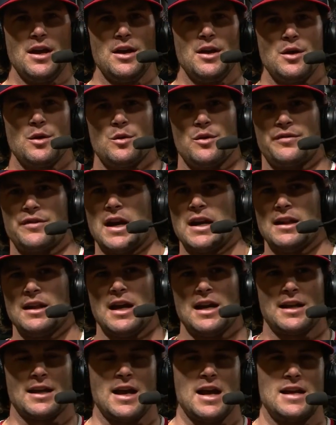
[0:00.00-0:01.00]
we've got a
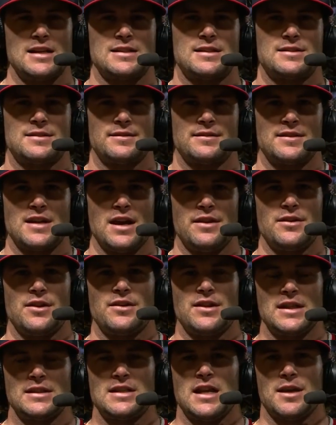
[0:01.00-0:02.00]
lot of guys down
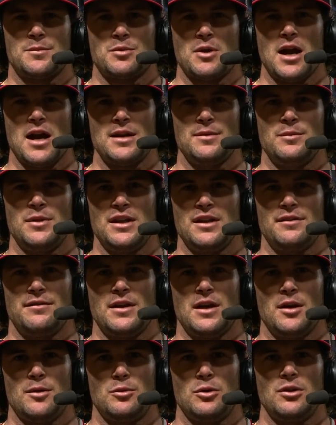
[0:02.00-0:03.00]
there that take pride in being
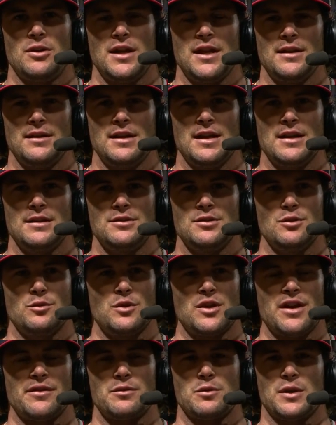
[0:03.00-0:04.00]
available and doing
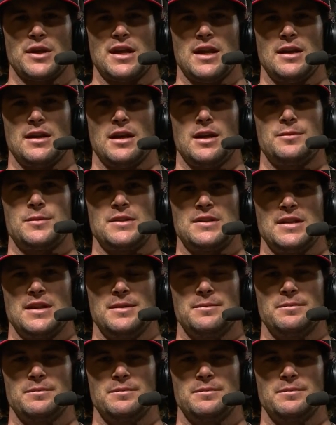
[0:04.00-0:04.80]
whatever we can to help the team.